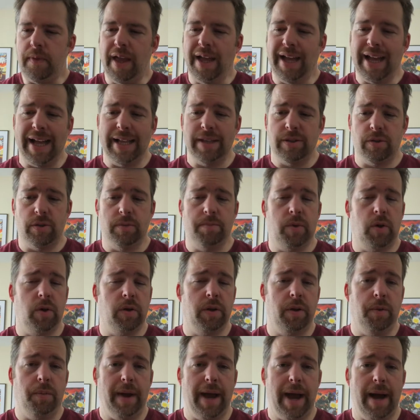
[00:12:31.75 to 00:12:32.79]
Cancelled my
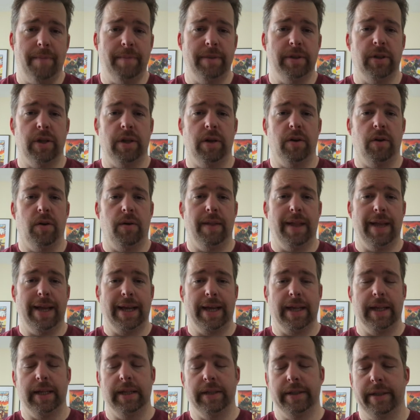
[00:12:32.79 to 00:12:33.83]
order with Amazon and all
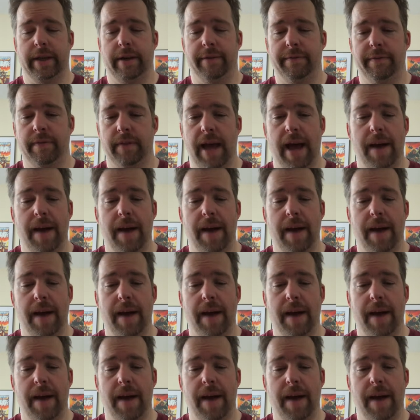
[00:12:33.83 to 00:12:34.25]
that kind of stuff.